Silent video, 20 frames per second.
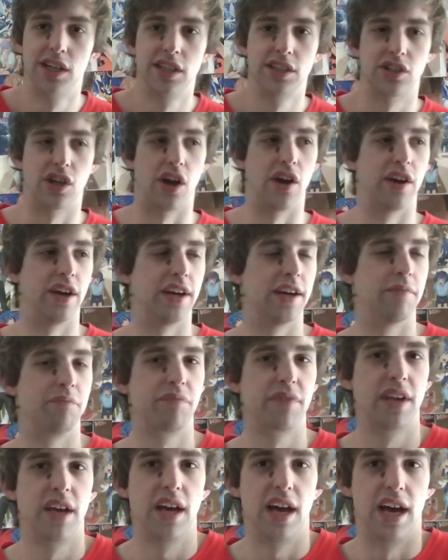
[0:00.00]
So,
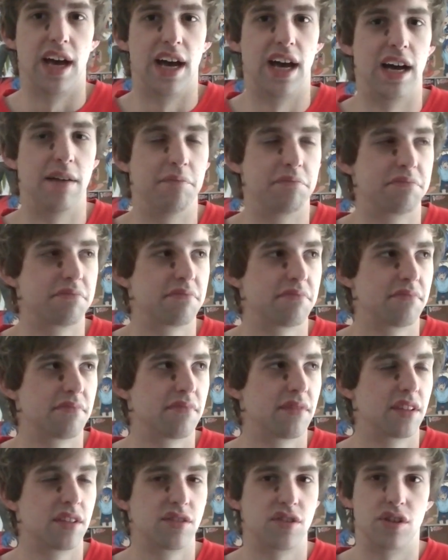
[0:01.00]
yeah. Um,
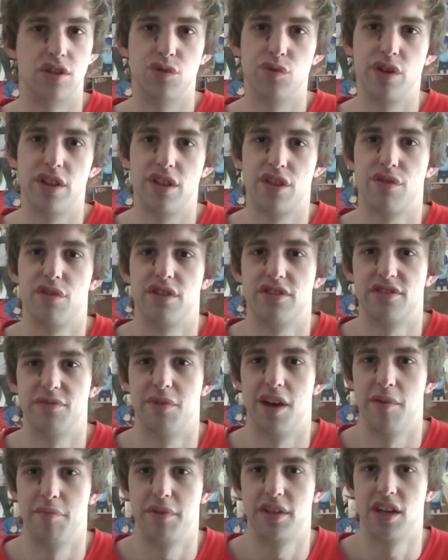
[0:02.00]
so Doreen the Thruster
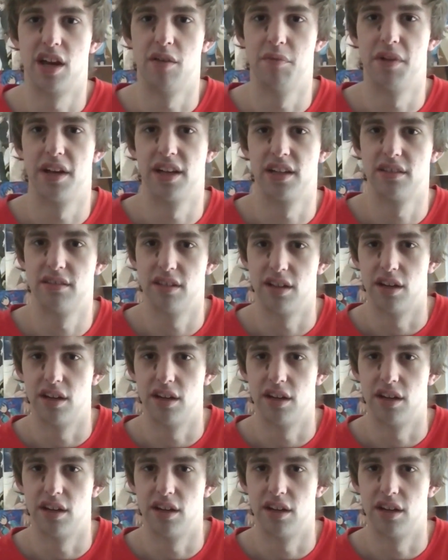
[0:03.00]
might become, like,